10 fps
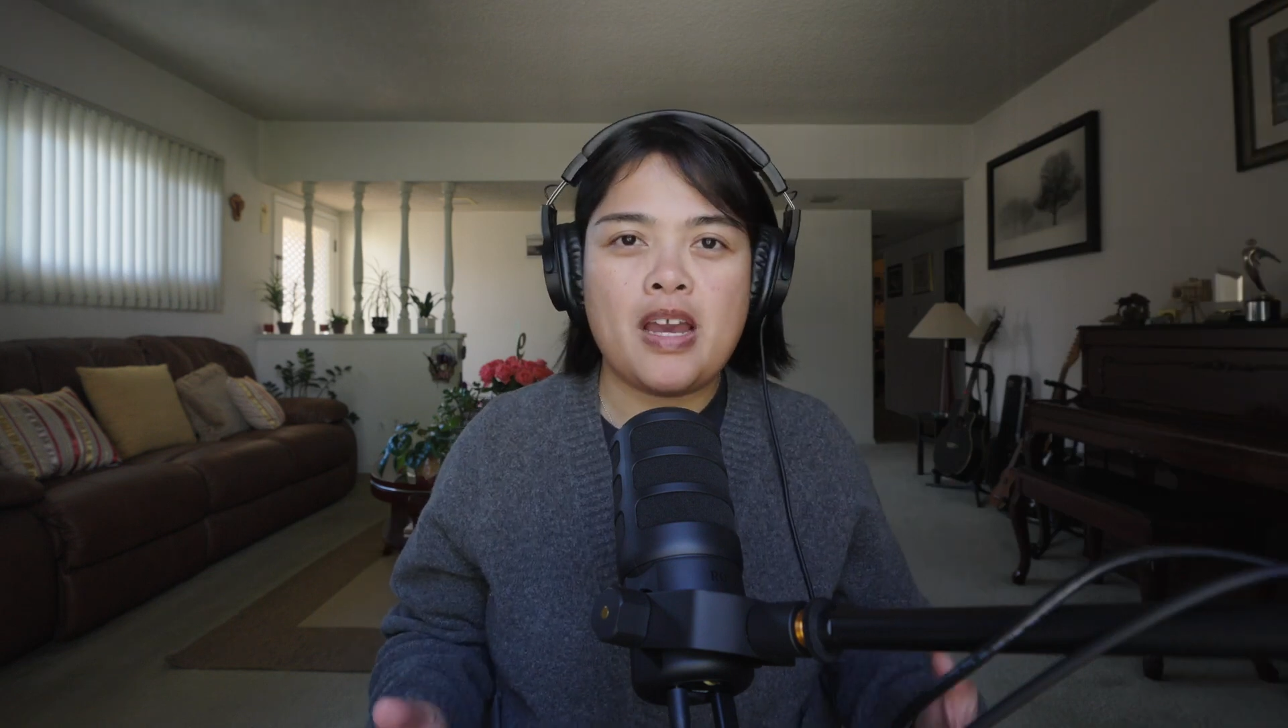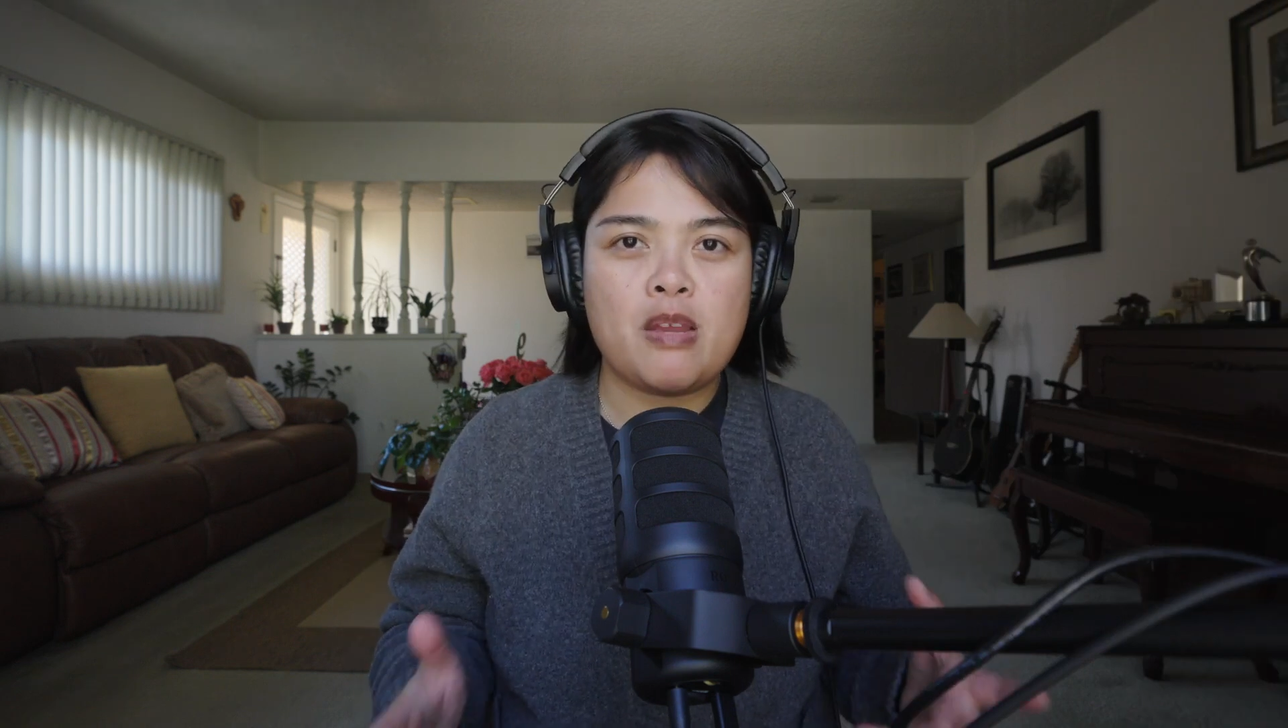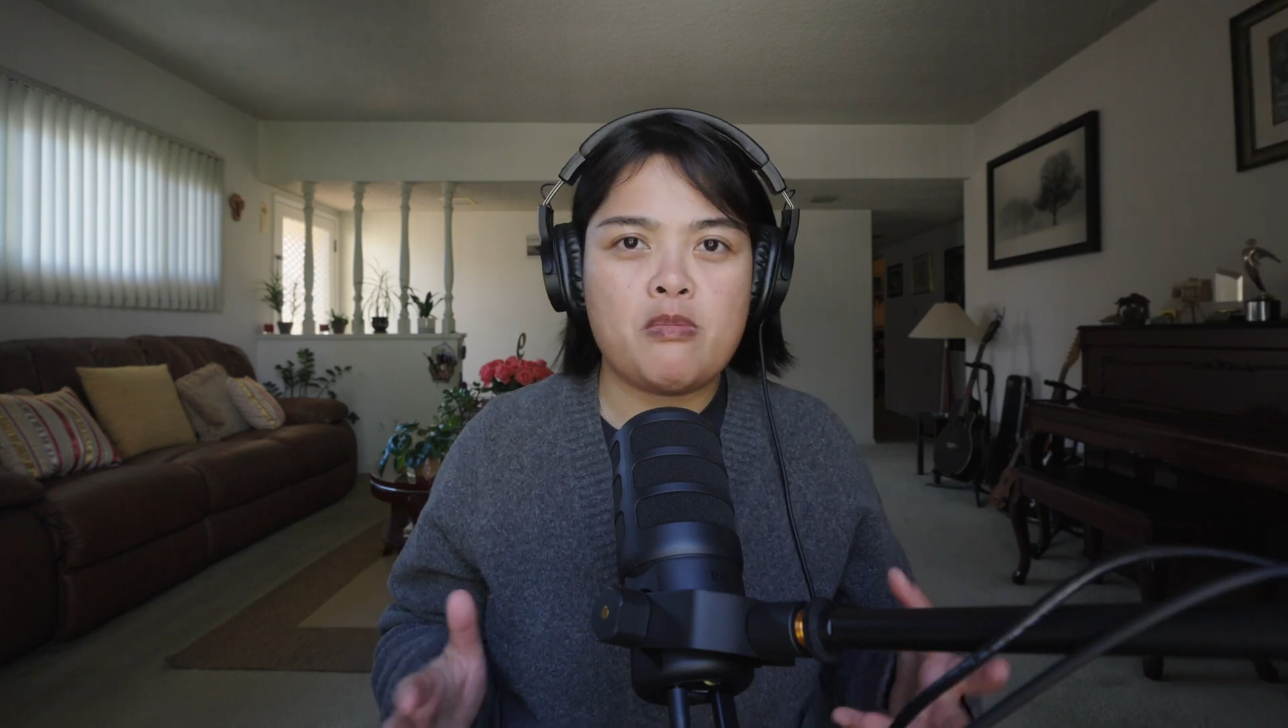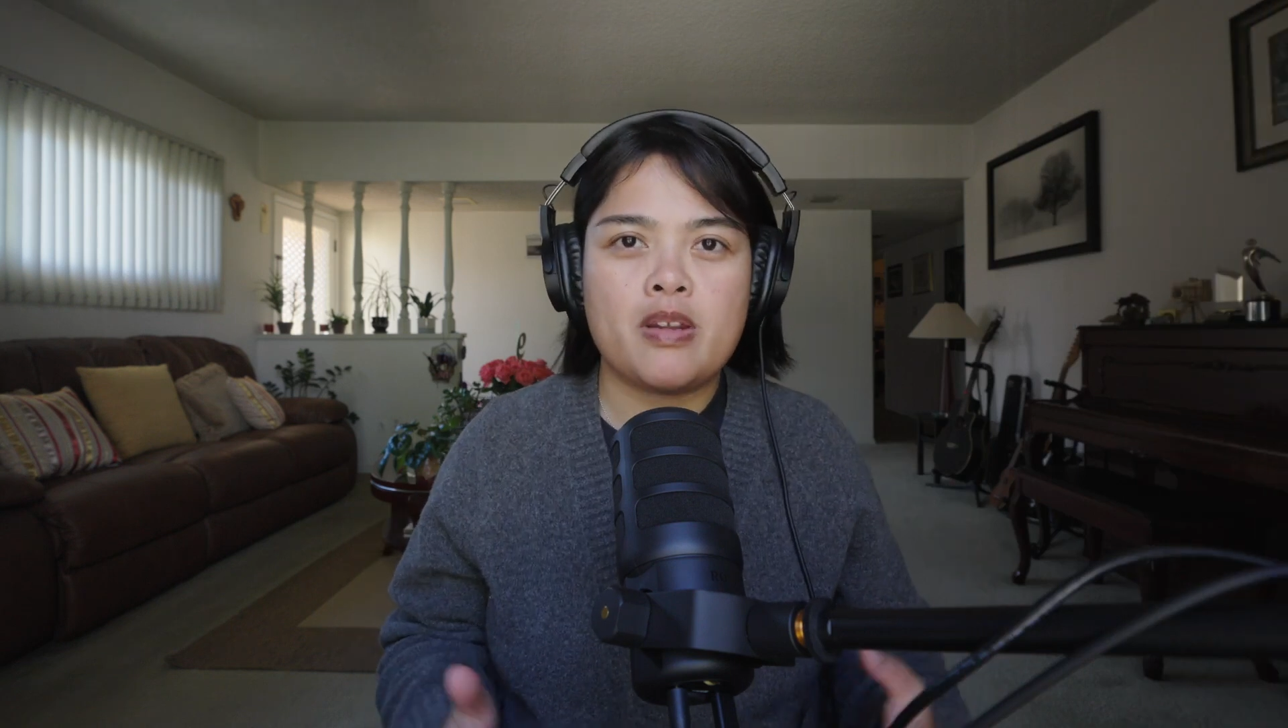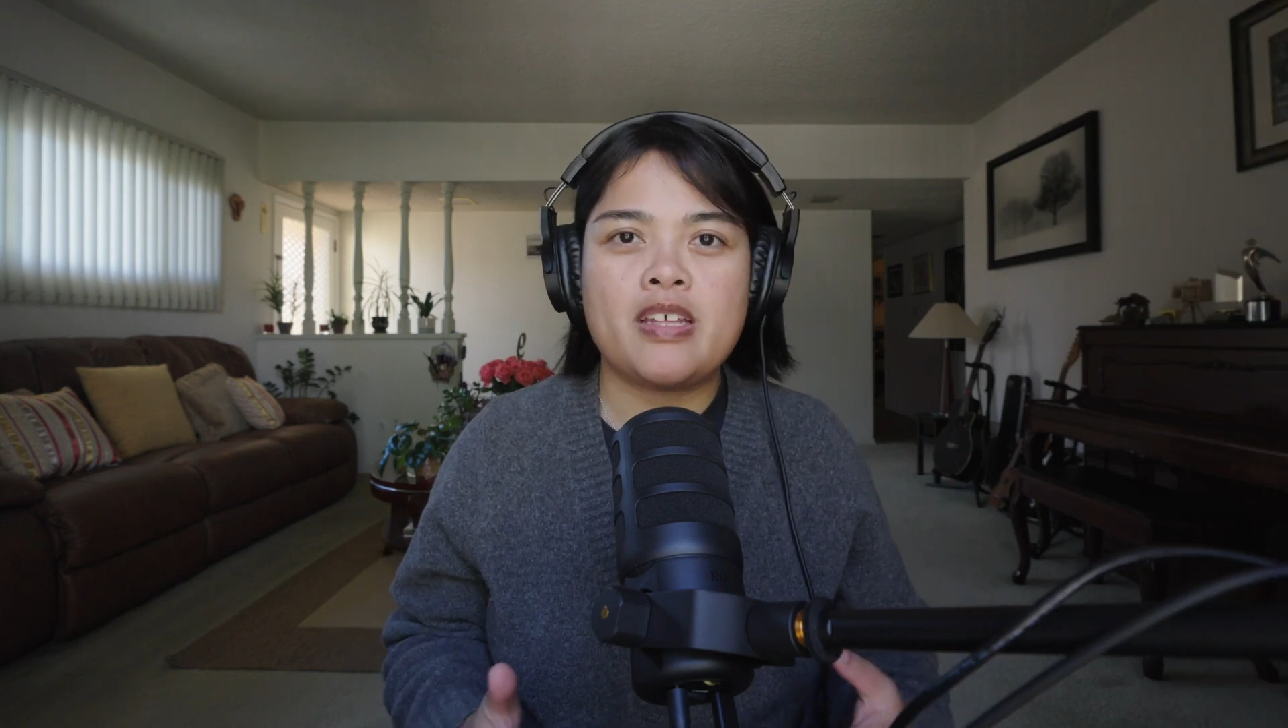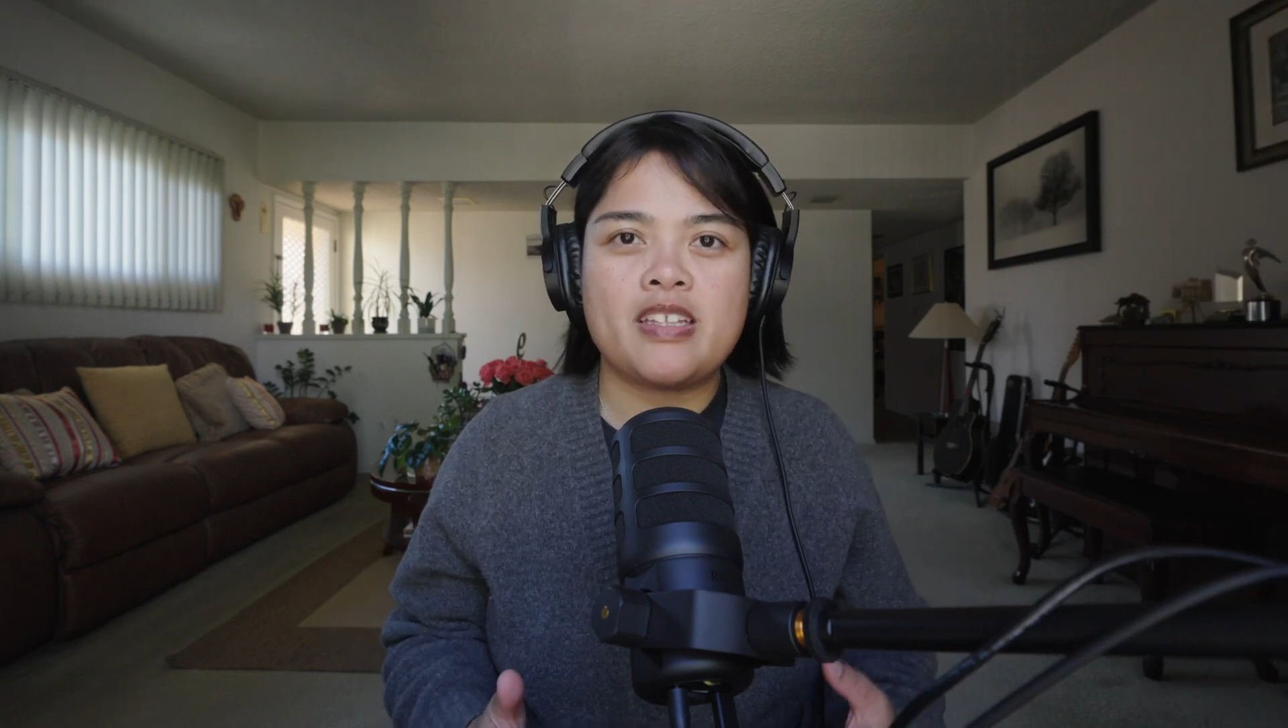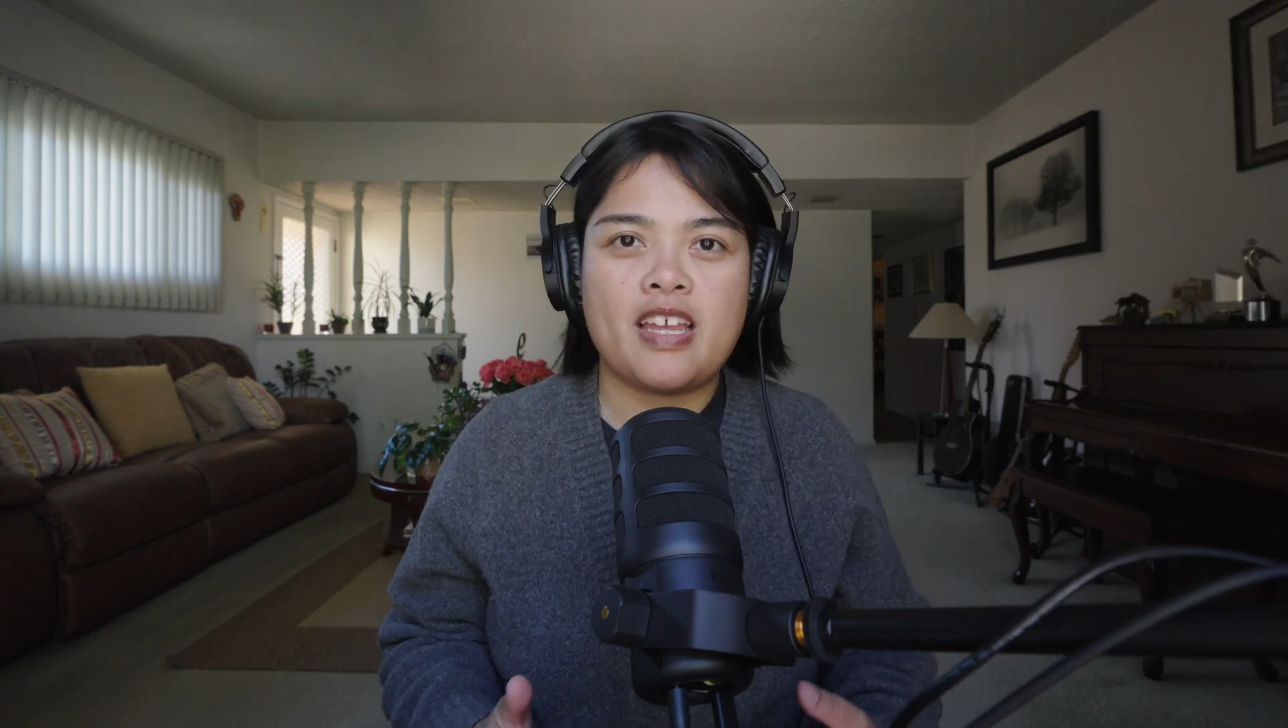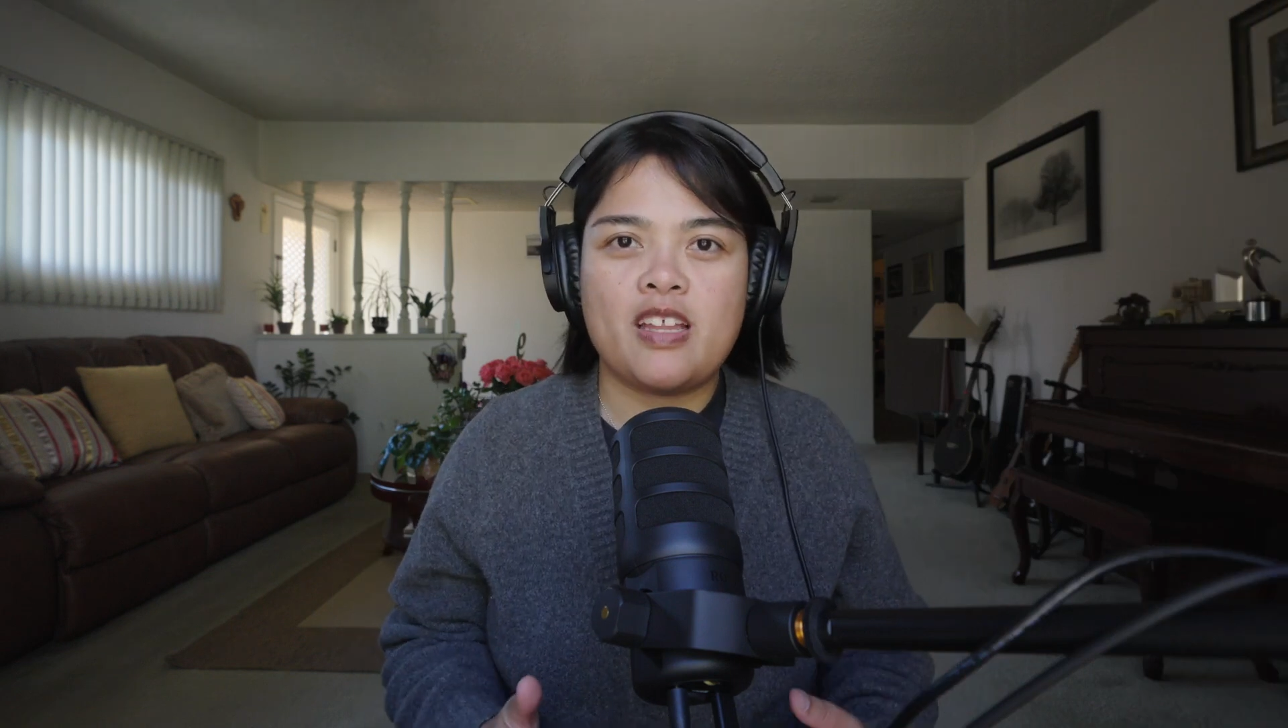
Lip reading: I am running the